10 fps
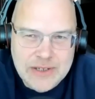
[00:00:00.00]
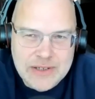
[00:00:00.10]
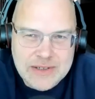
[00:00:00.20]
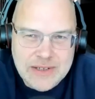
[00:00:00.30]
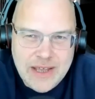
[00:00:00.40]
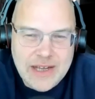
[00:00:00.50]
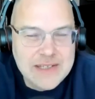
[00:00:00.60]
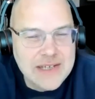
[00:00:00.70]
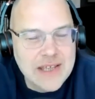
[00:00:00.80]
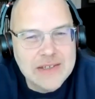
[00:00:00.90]
is, and I
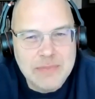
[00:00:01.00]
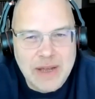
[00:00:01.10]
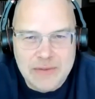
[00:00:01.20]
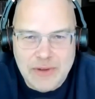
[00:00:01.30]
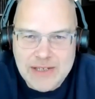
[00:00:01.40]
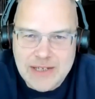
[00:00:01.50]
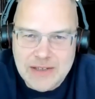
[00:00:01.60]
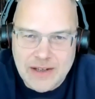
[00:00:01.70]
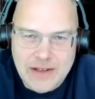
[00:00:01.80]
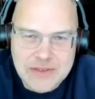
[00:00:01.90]
say this, by the way, I say,
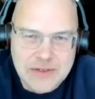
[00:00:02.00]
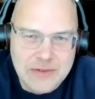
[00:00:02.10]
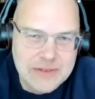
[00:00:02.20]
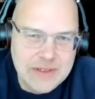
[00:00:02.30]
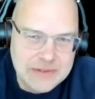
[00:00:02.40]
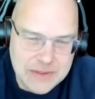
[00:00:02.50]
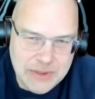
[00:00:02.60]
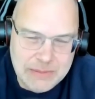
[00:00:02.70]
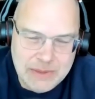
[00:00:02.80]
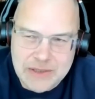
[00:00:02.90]
uh, so to your
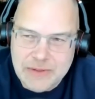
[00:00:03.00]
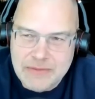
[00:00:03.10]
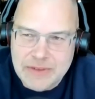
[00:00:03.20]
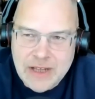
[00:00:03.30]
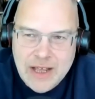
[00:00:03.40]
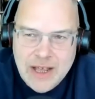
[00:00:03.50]
point about irreverent,